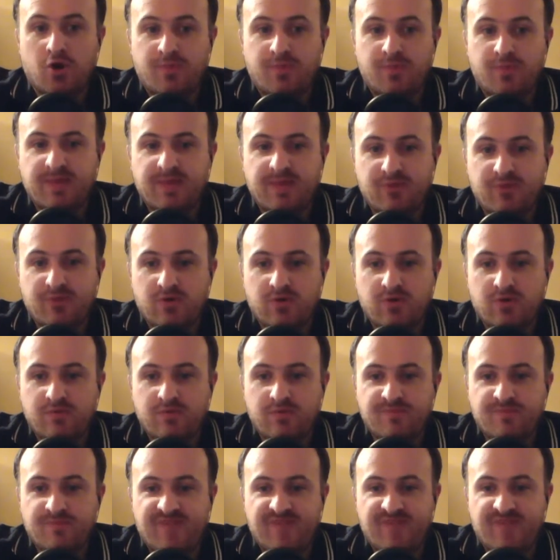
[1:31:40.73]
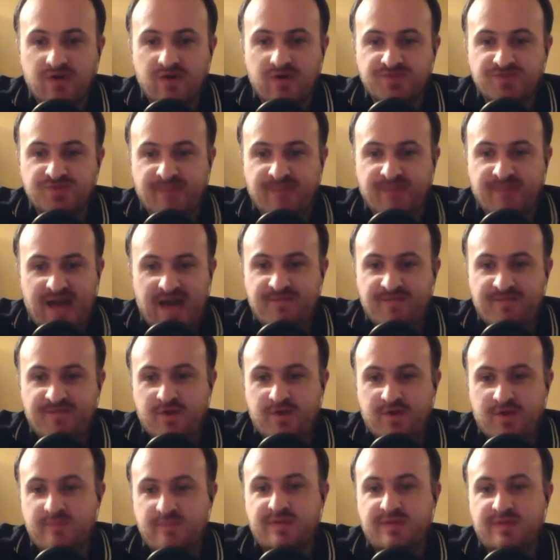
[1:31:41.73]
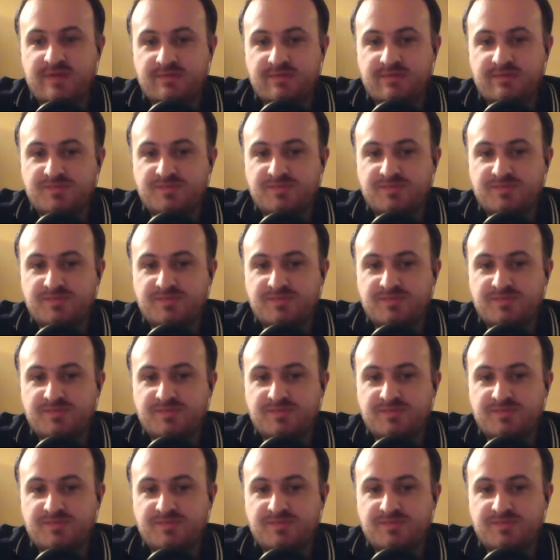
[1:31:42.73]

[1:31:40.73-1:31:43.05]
people felt bad for him and